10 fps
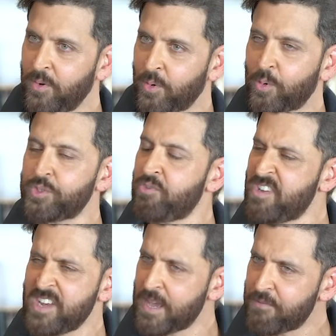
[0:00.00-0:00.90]
know, because you
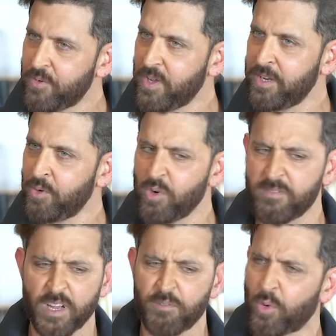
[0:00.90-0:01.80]
never really know
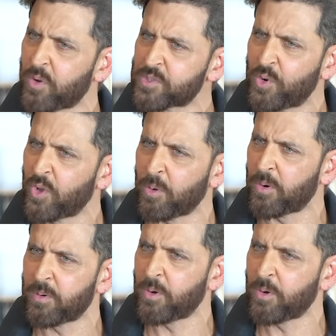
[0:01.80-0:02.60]
if that floor is good or